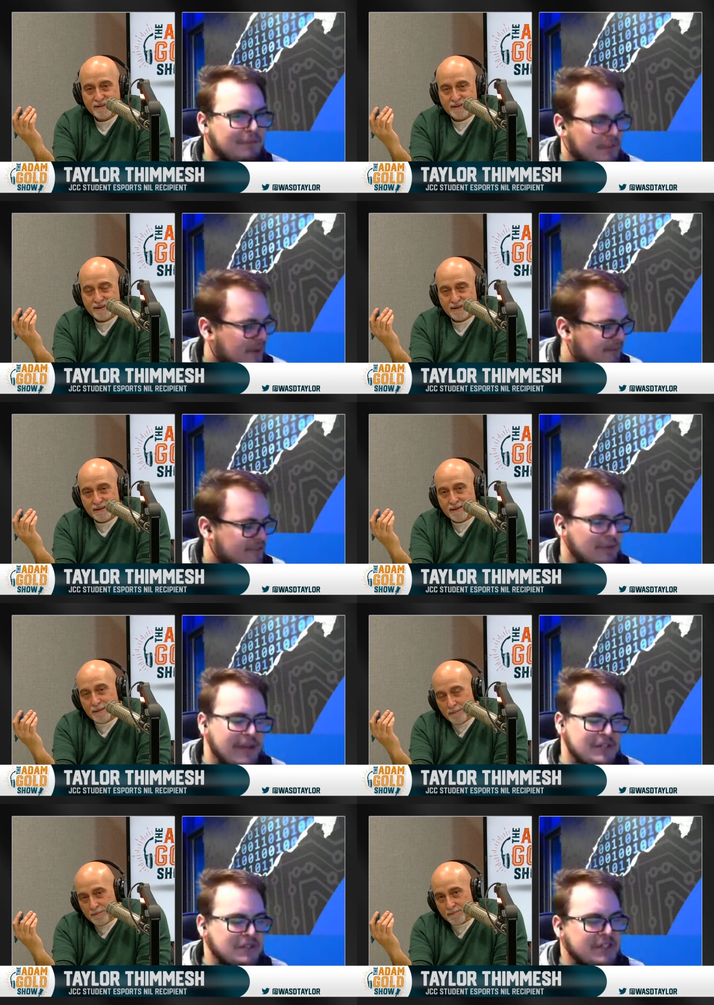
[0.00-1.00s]
Speaker 1: Um, so you
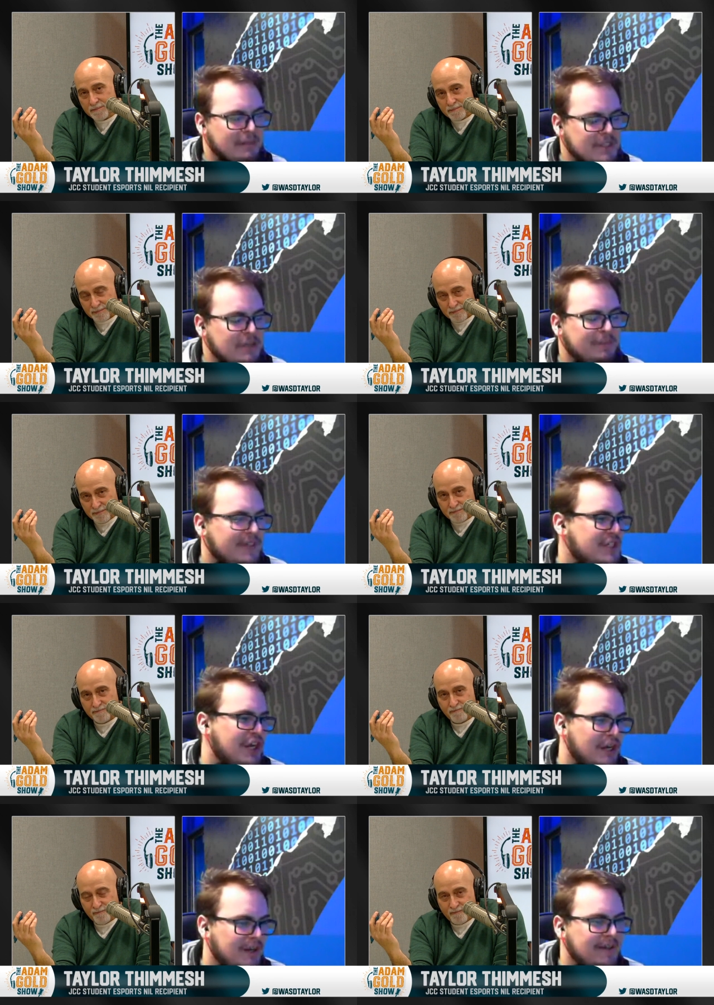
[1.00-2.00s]
have two national
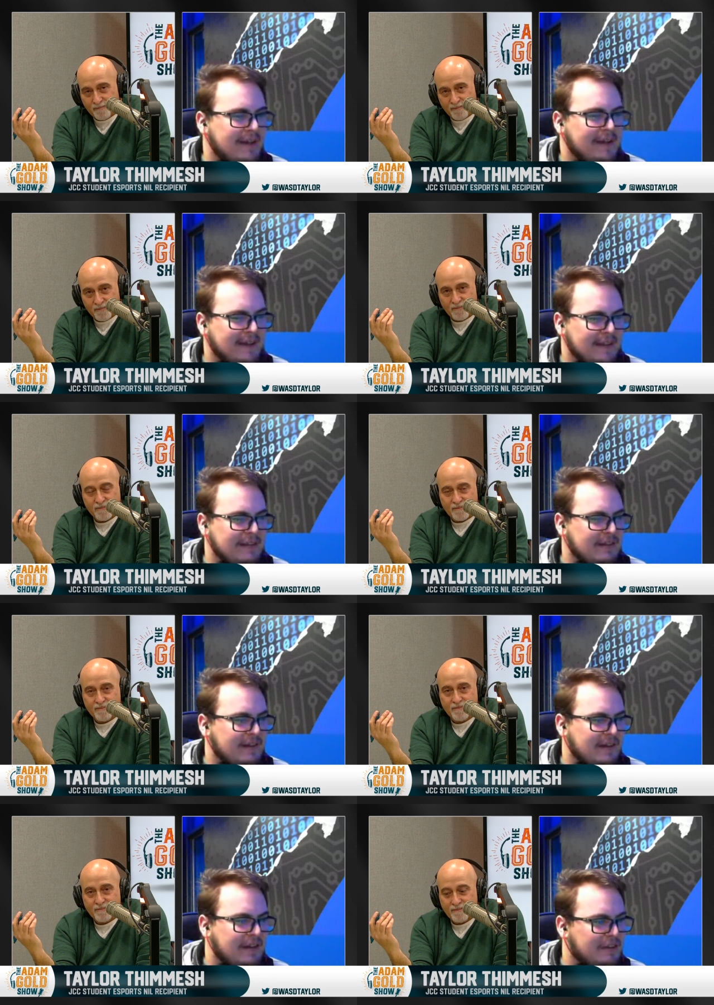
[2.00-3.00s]
championships each year,
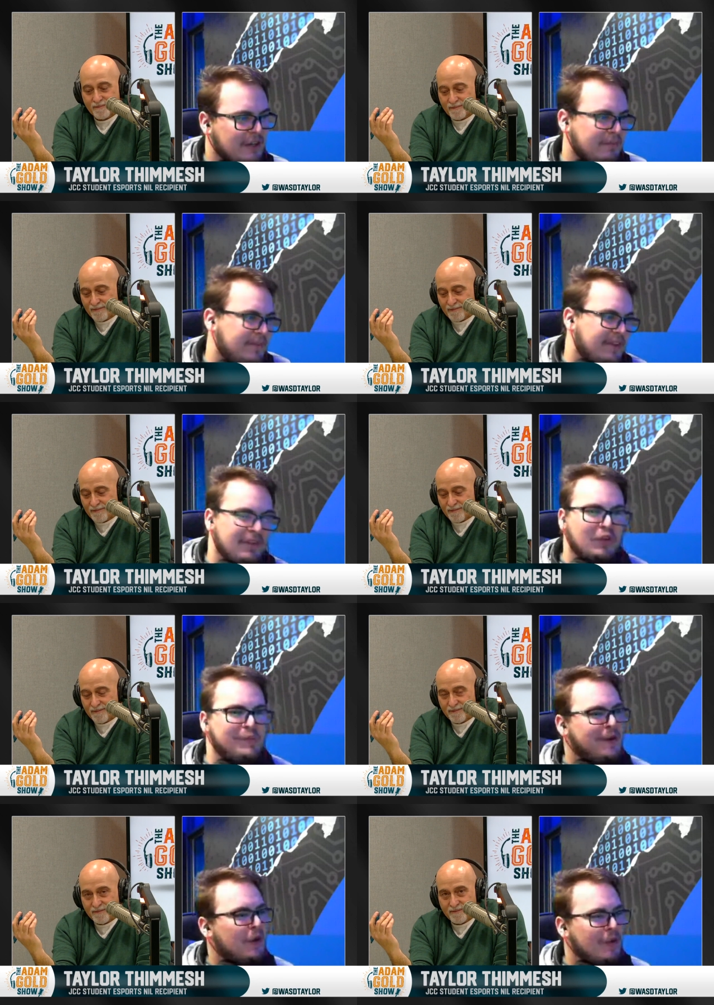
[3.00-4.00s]
and uh, you know
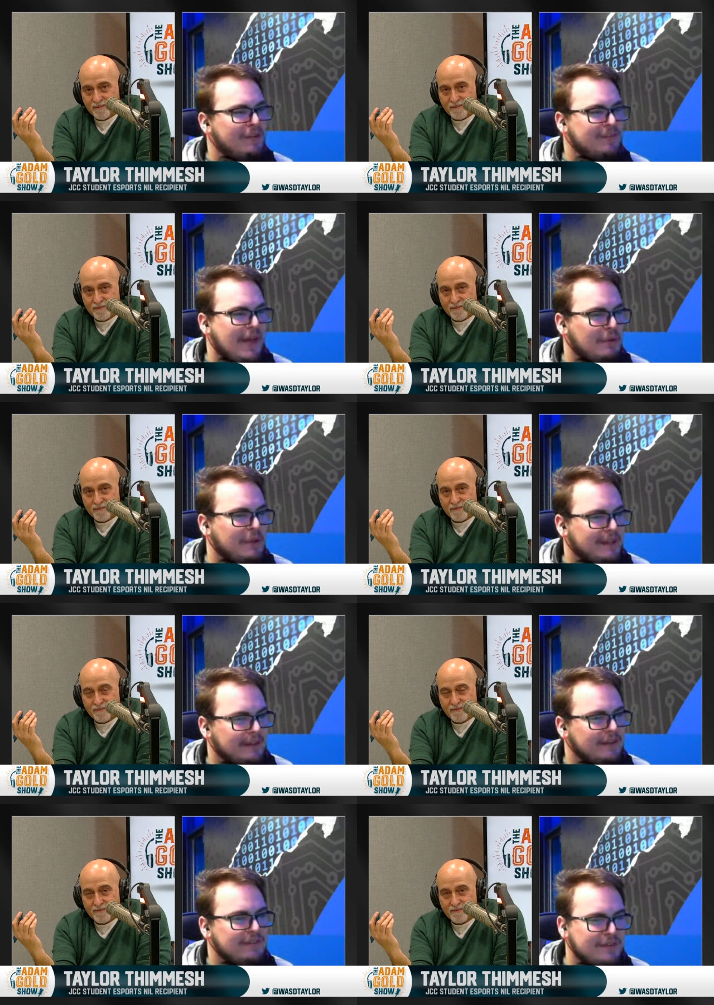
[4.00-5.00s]
that's the ultimate goal at this
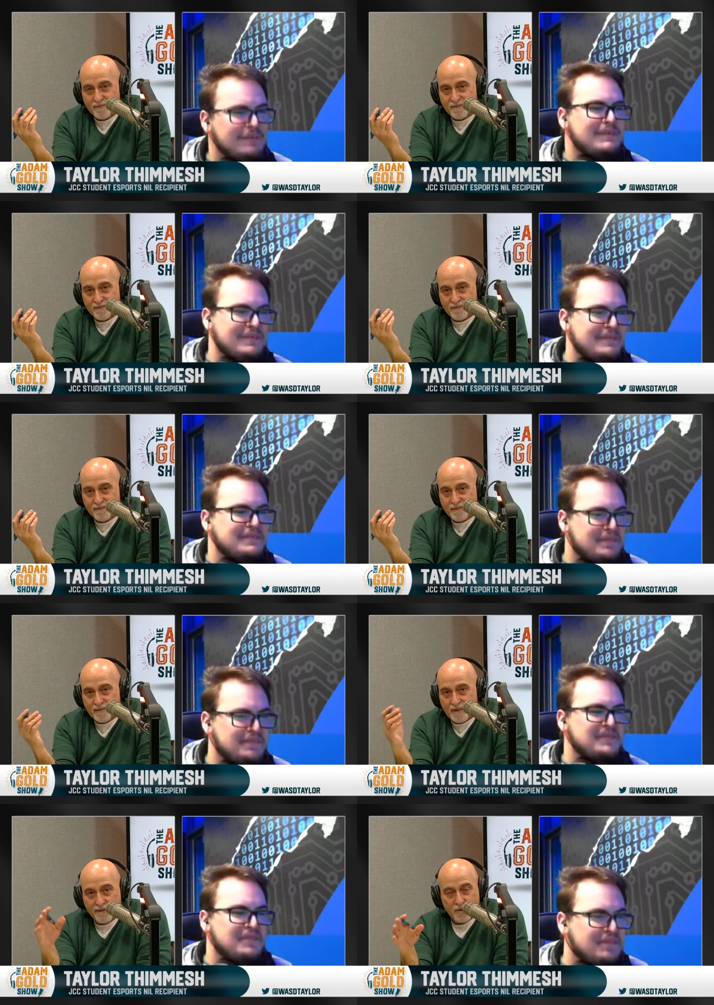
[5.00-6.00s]
level, at least.
Speaker 2: Have
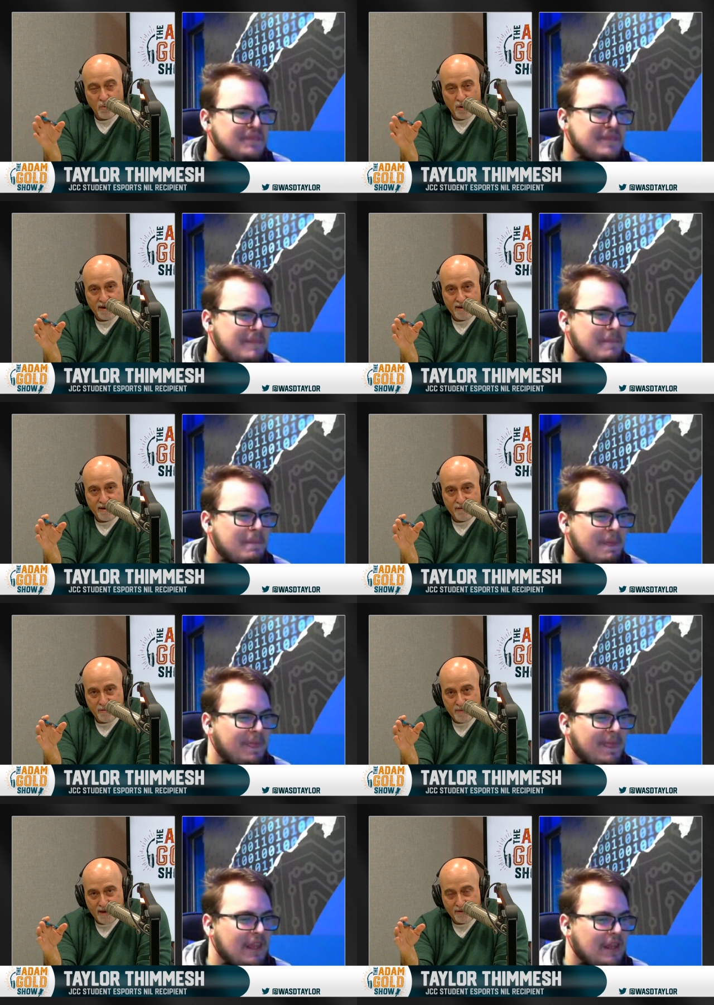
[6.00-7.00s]
you won any of them
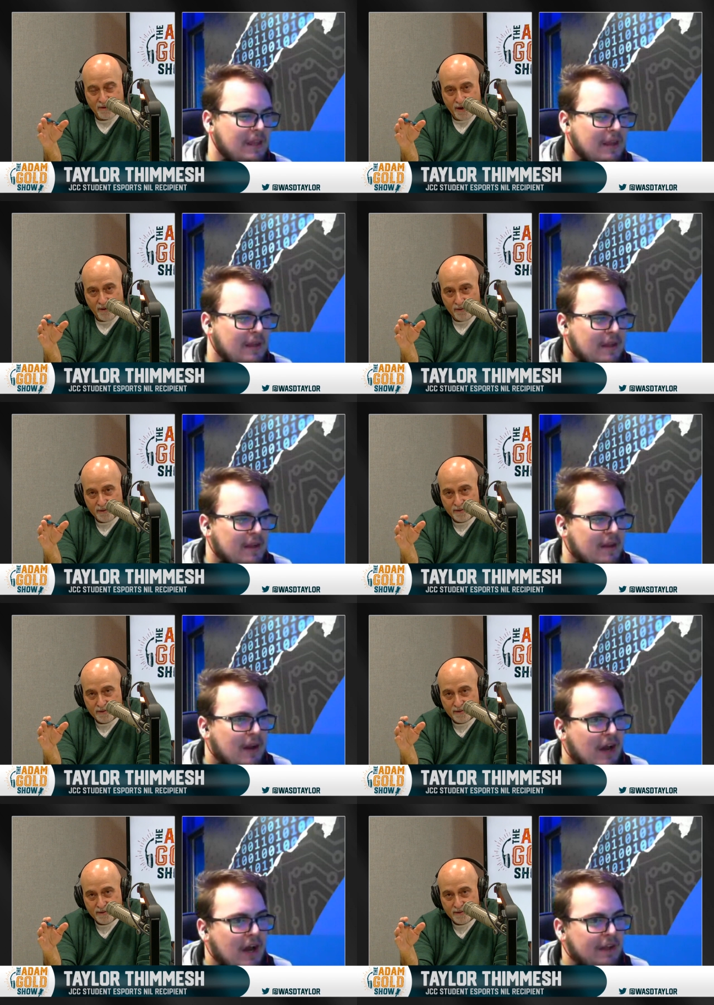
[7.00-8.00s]
yet, or no?
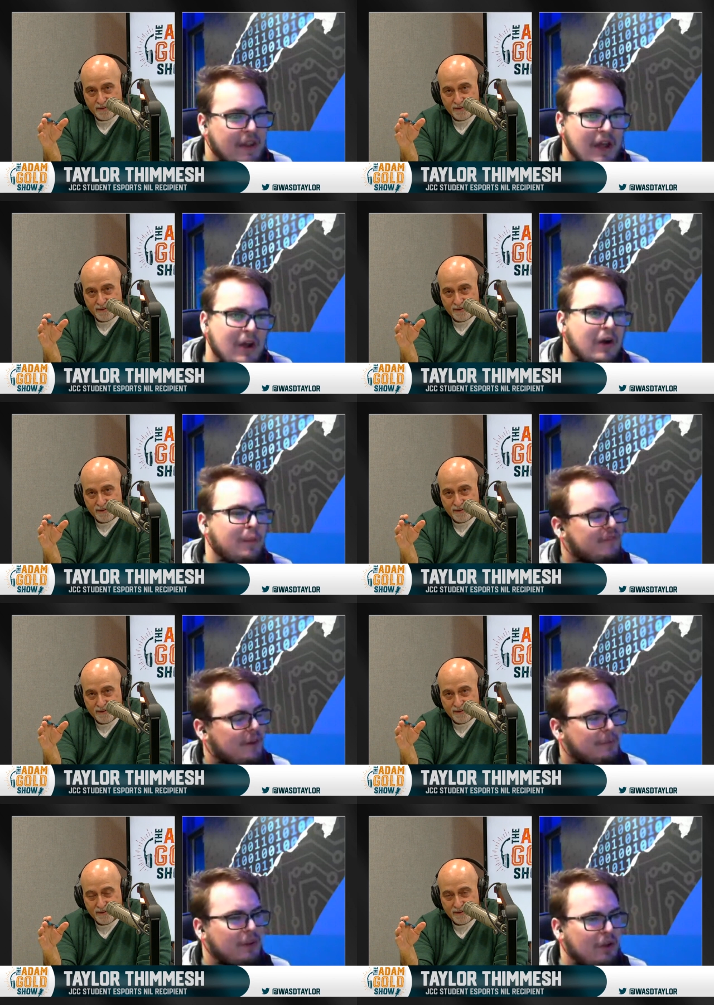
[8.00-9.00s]
Speaker 1: Uh, no,
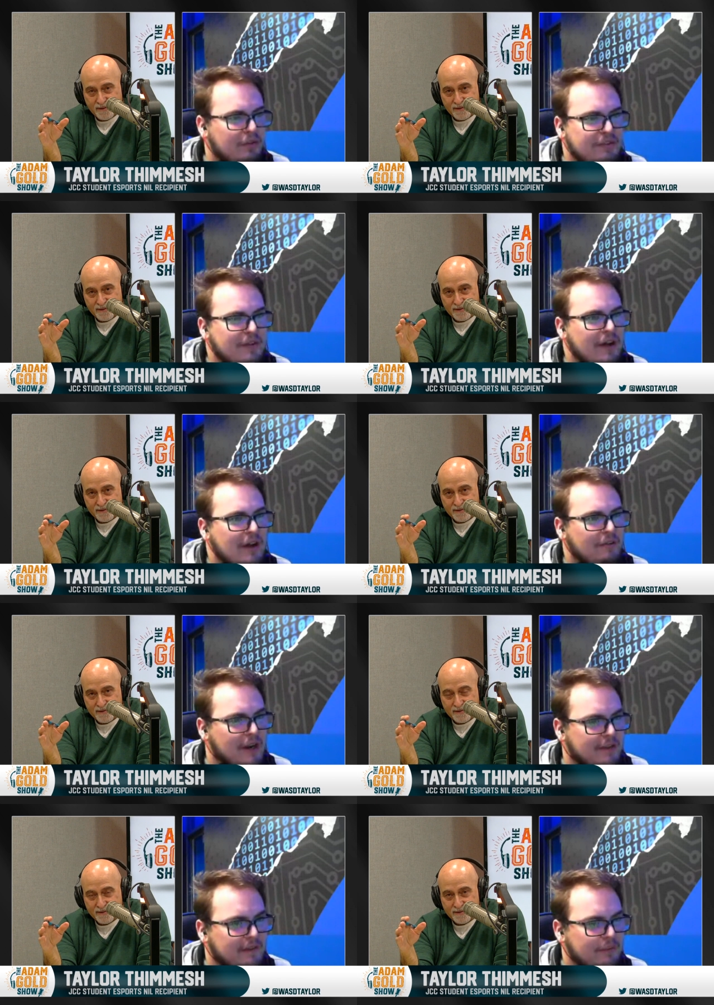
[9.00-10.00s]
we've come close.
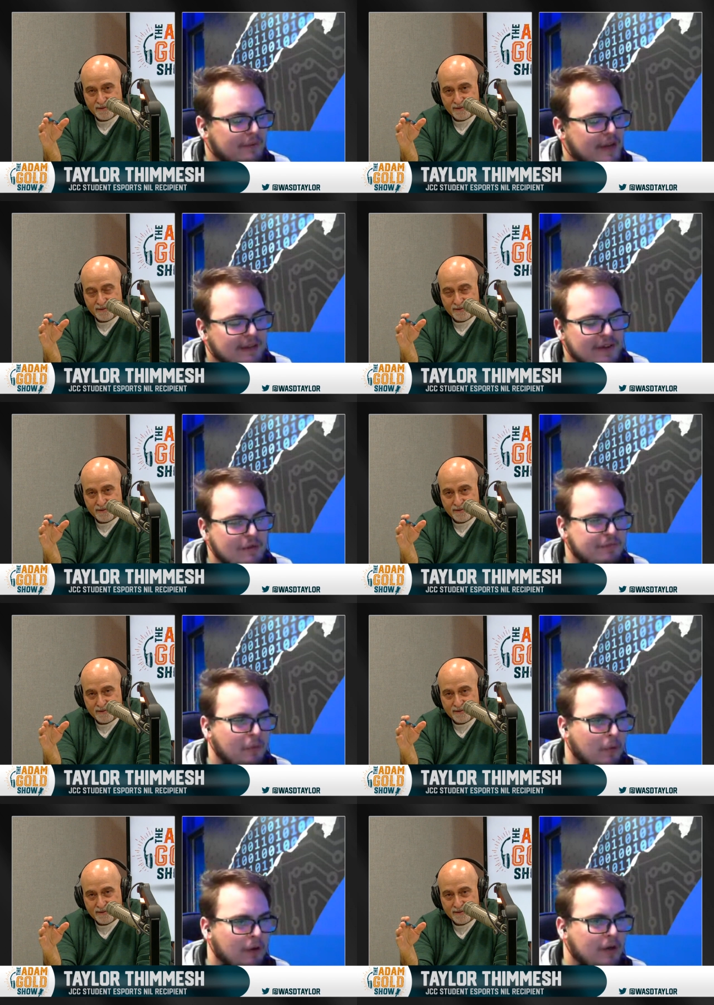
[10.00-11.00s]
Uh, Rocket League, we got
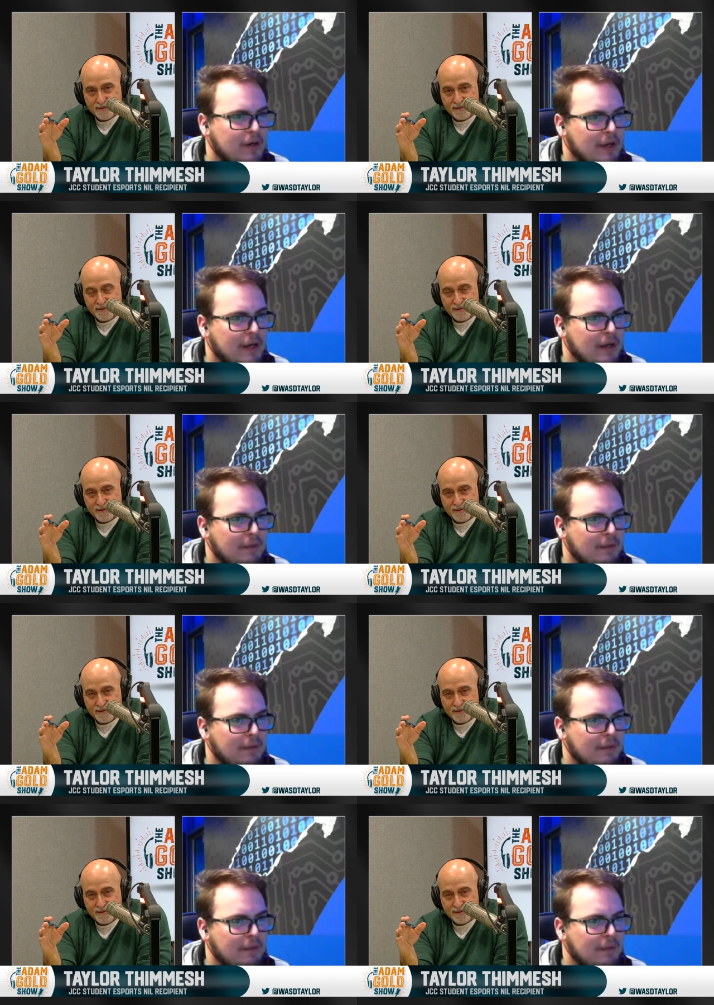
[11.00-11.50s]
top four